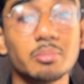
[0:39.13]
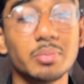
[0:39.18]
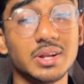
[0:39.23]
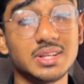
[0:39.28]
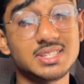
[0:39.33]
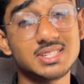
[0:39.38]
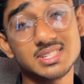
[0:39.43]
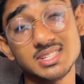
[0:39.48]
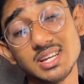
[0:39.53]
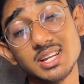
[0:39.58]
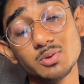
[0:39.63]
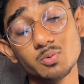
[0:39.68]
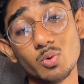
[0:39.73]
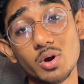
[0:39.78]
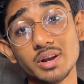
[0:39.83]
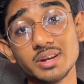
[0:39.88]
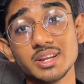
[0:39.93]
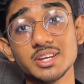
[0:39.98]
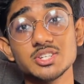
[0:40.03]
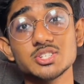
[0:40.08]
but still
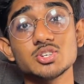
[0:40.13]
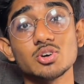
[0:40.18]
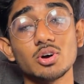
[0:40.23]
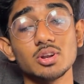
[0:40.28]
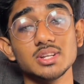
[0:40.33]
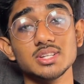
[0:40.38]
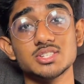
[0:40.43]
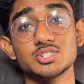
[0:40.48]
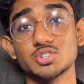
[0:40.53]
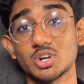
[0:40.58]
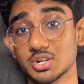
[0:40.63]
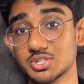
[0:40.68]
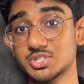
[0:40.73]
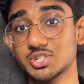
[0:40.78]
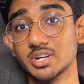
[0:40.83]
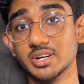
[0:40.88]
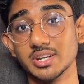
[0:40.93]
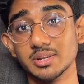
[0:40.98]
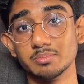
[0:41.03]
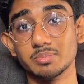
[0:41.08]
want a solid
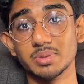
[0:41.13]
structure in